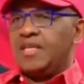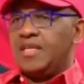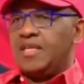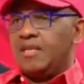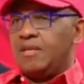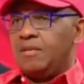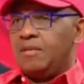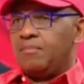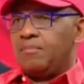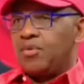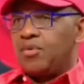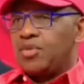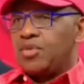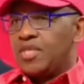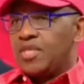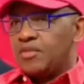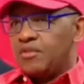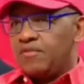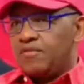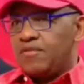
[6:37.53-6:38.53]
the
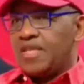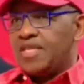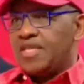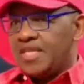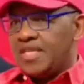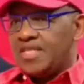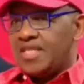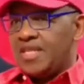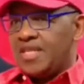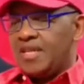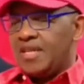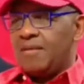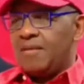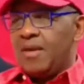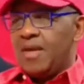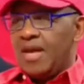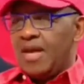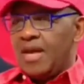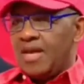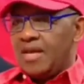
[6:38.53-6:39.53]
process of
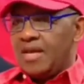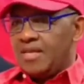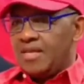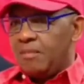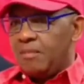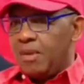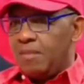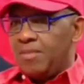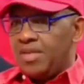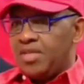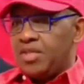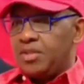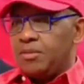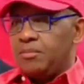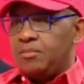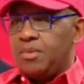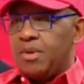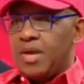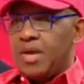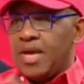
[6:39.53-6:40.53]
addressing the
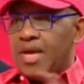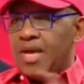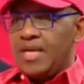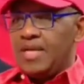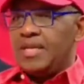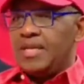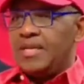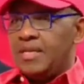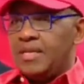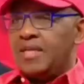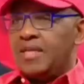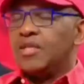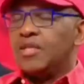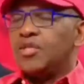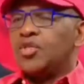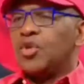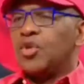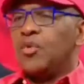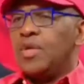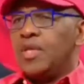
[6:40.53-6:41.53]
membership and
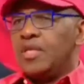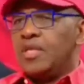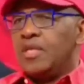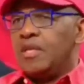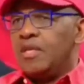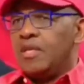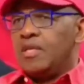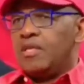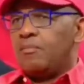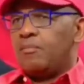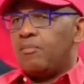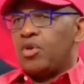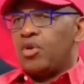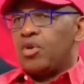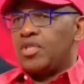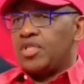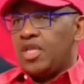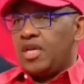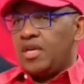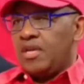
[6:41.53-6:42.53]
showing the
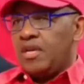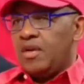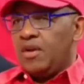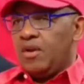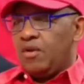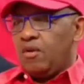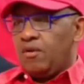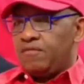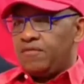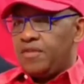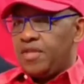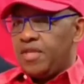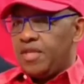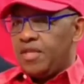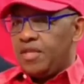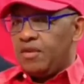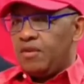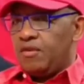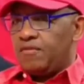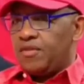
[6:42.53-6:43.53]
posture of
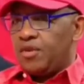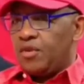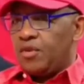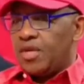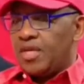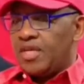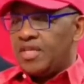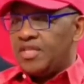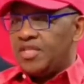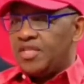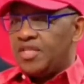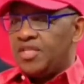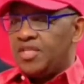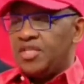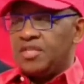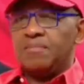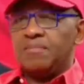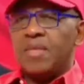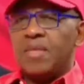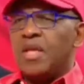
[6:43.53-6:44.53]
the
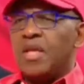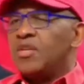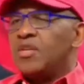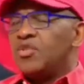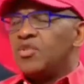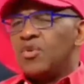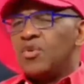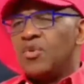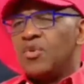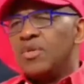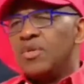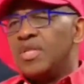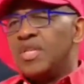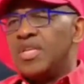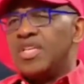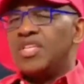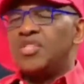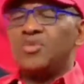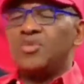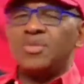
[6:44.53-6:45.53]
organization. So
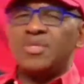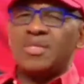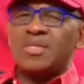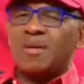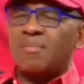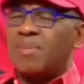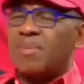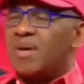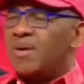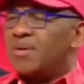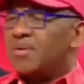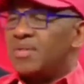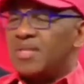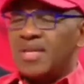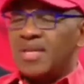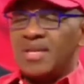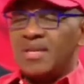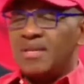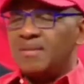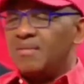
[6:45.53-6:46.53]
the issues about
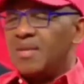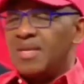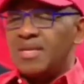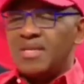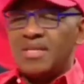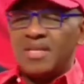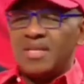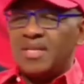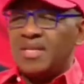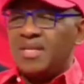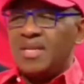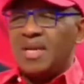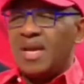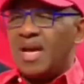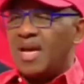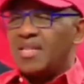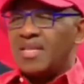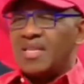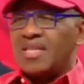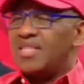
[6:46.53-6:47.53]
the
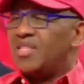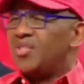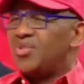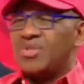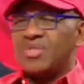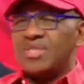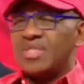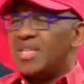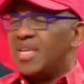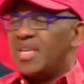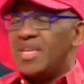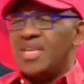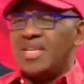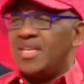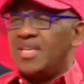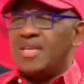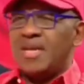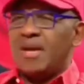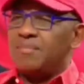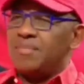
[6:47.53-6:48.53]
other issues
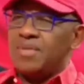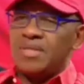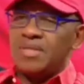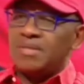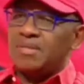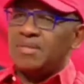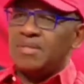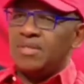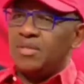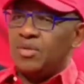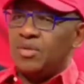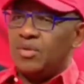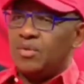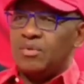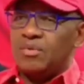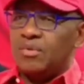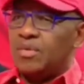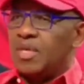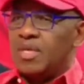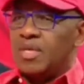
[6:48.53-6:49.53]
really, I mean, you
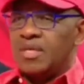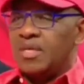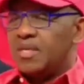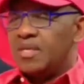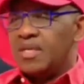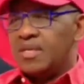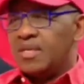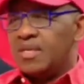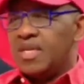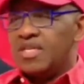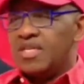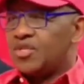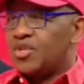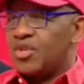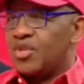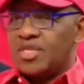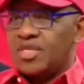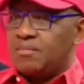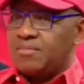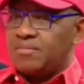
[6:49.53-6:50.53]
know, they'll
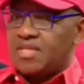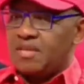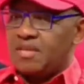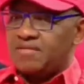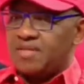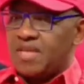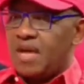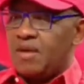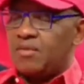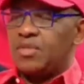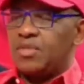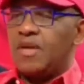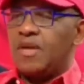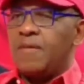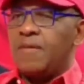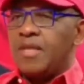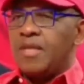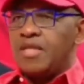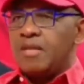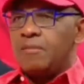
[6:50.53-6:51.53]
sort themselves out.
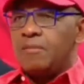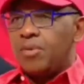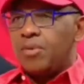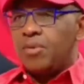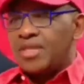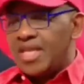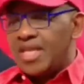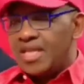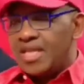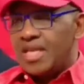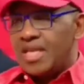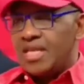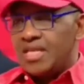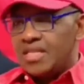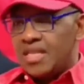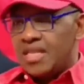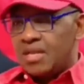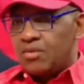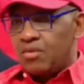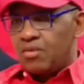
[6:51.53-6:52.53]
The important thing
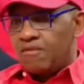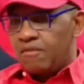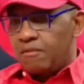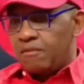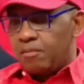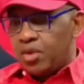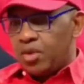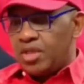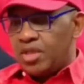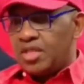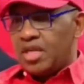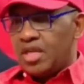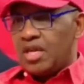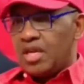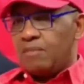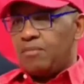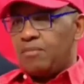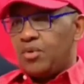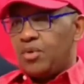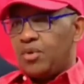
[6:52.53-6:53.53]
is that we have a
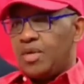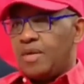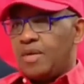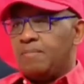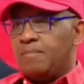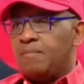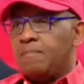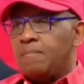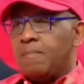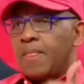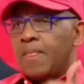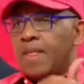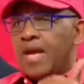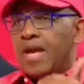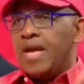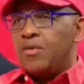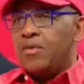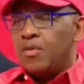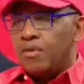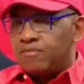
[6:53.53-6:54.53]
political program
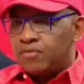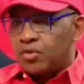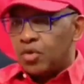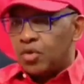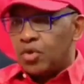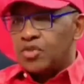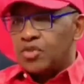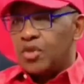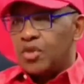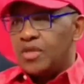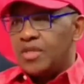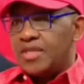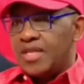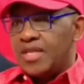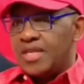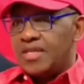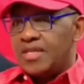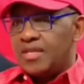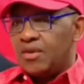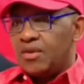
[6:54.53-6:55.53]
and we have to
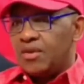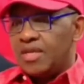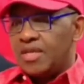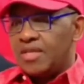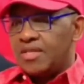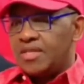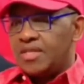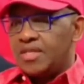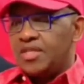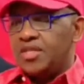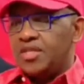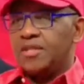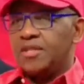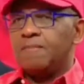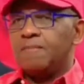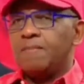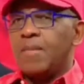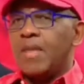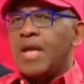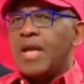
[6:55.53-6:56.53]
consolidate the
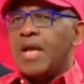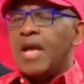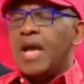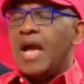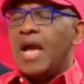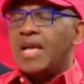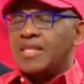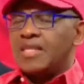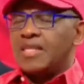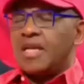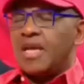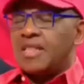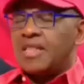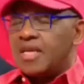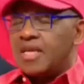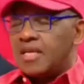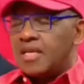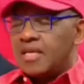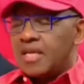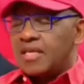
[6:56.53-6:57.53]
organization. I
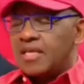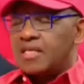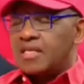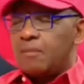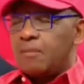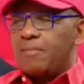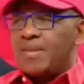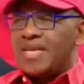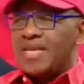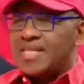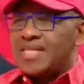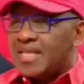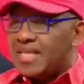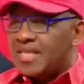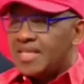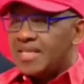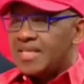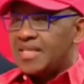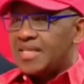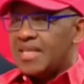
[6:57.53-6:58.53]
think that it's a blessing
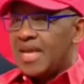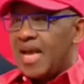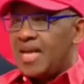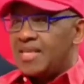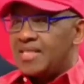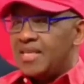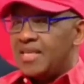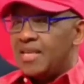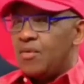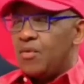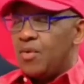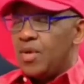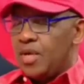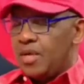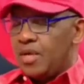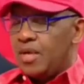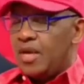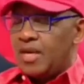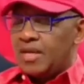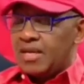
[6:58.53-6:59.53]
in disguise in a
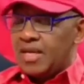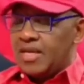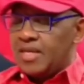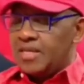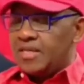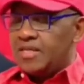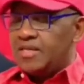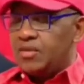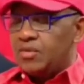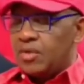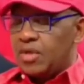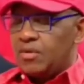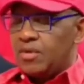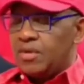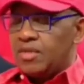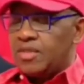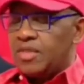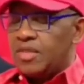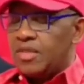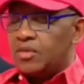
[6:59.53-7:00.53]
way. Again, this is what I
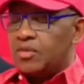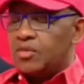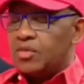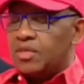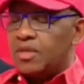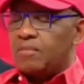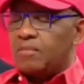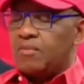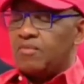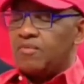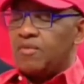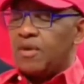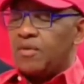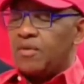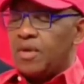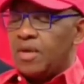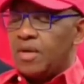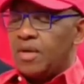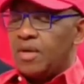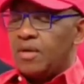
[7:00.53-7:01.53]
was saying to some of
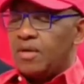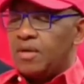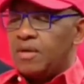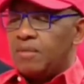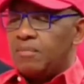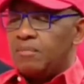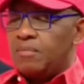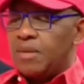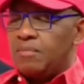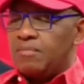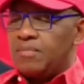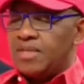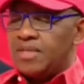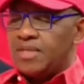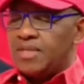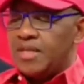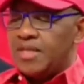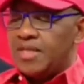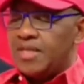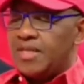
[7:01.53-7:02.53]
our
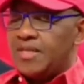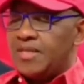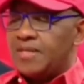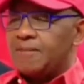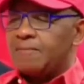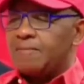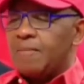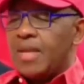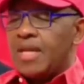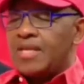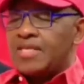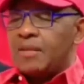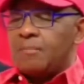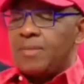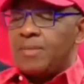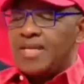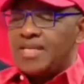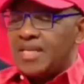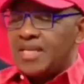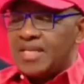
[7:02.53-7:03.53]
members and leaders. It's a
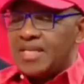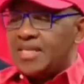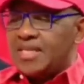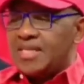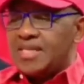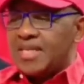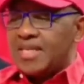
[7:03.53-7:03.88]
blessing in